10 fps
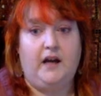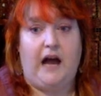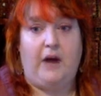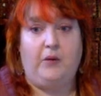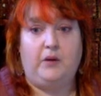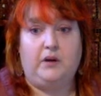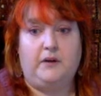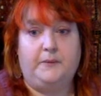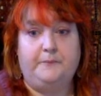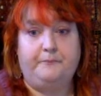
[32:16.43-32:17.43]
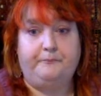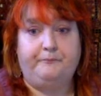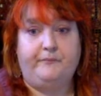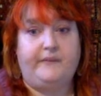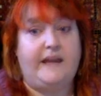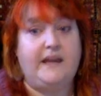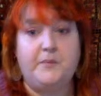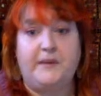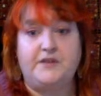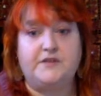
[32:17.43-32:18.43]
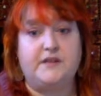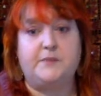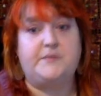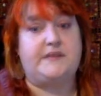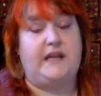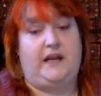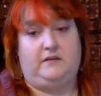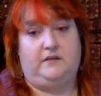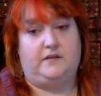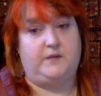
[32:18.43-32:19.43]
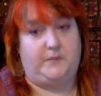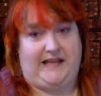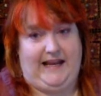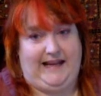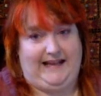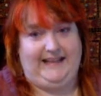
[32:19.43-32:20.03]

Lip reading: our negative beaches, that's what I'm saying. That's what I'm saying.